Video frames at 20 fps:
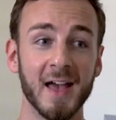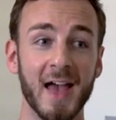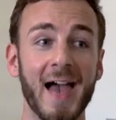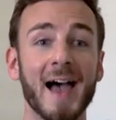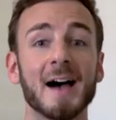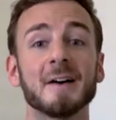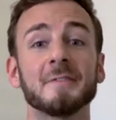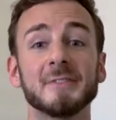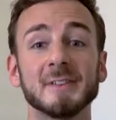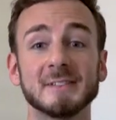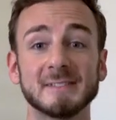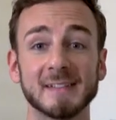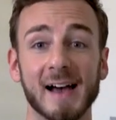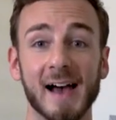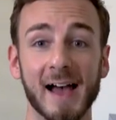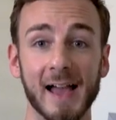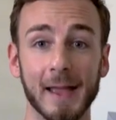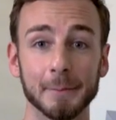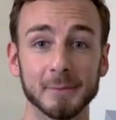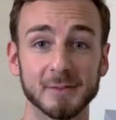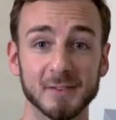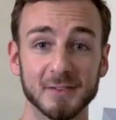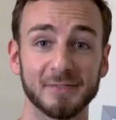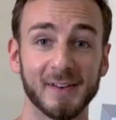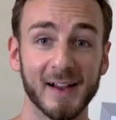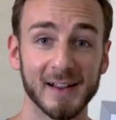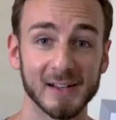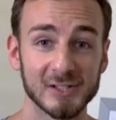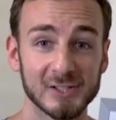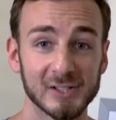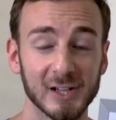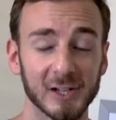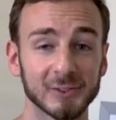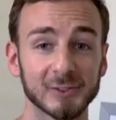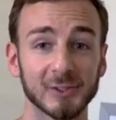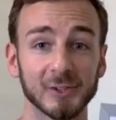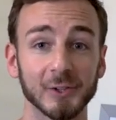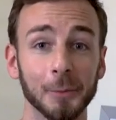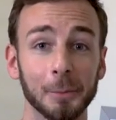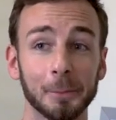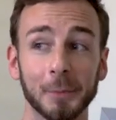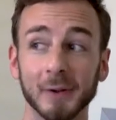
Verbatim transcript: have the time to find shelter,